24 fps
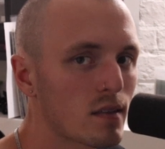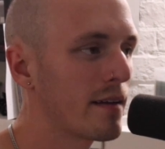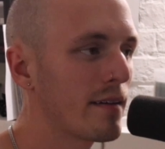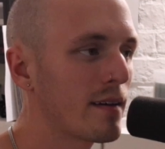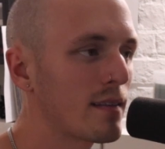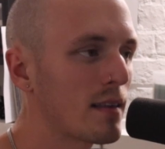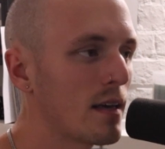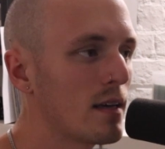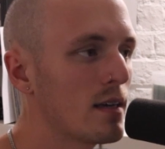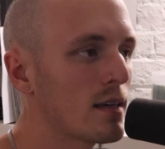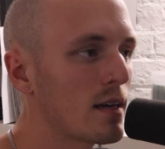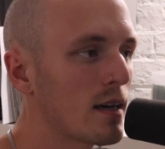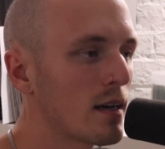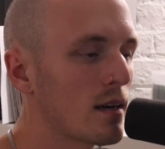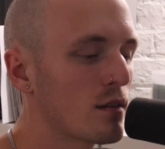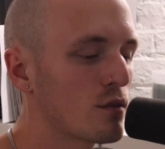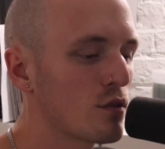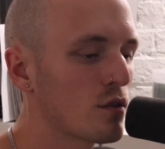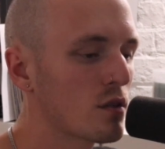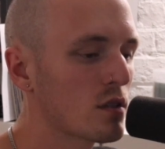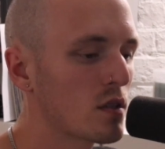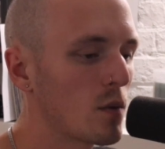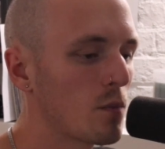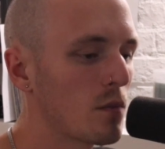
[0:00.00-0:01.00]
I like that he kind of
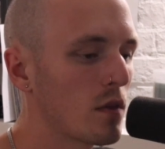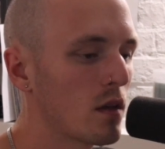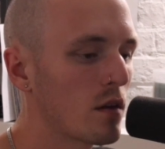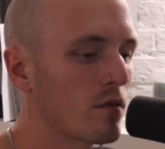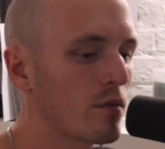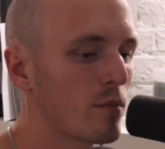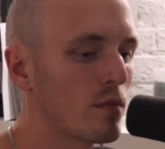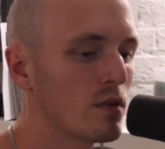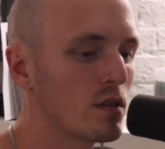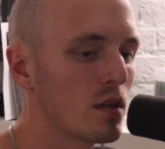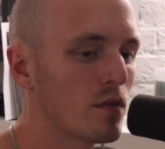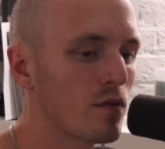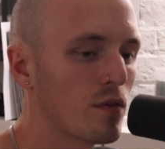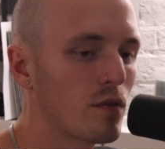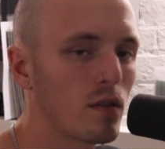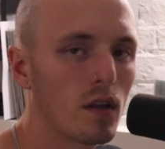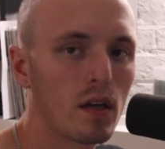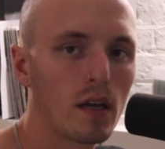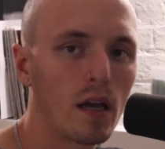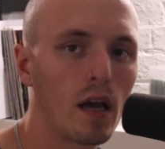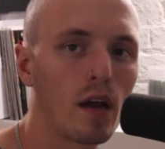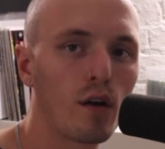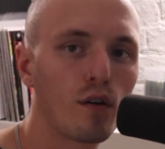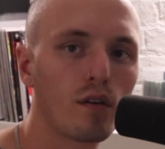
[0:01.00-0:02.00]
took something from a different
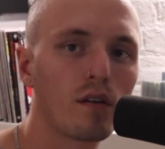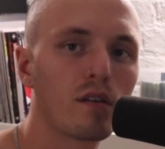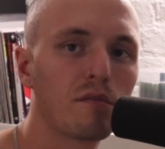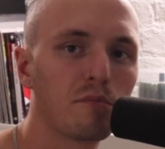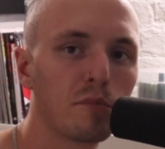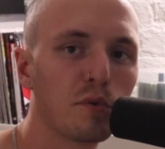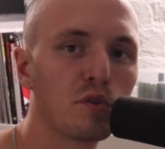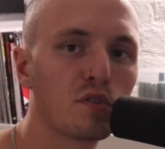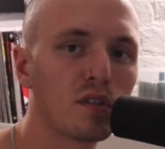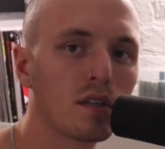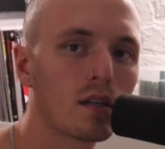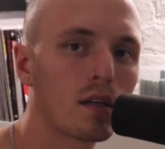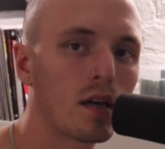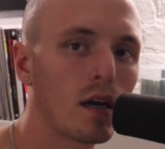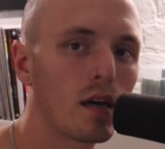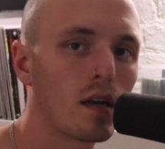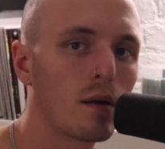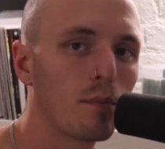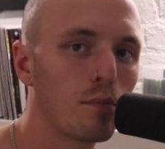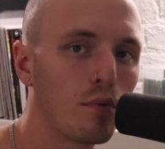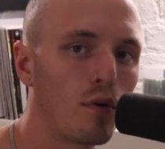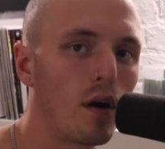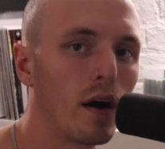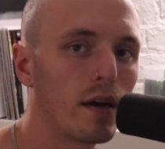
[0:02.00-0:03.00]
like area of music
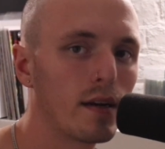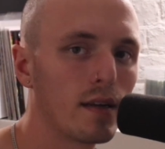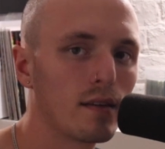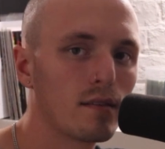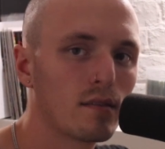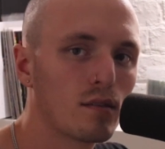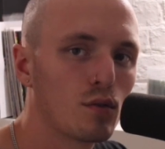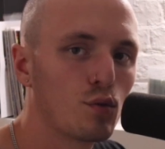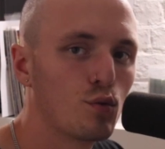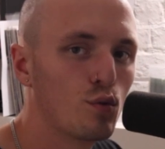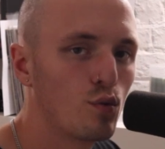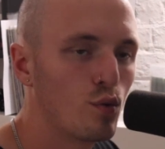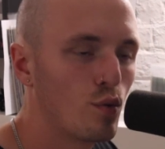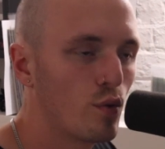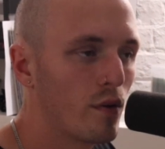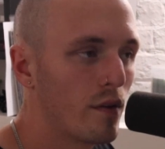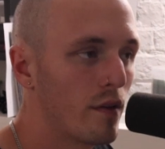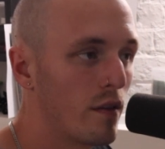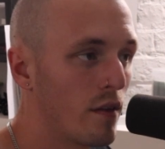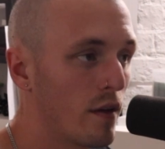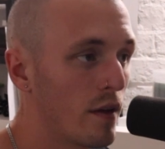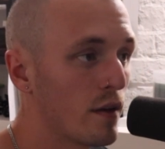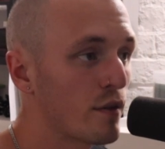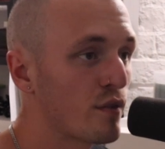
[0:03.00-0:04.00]
and applied it to
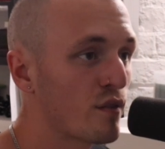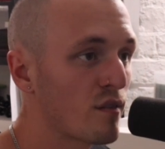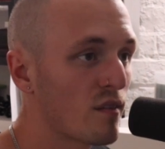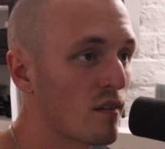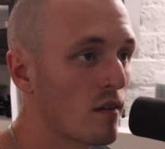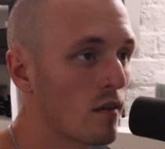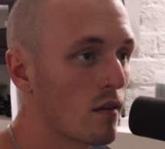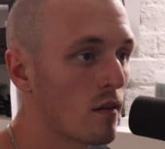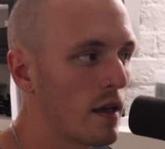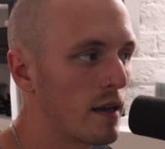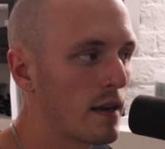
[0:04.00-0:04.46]
this.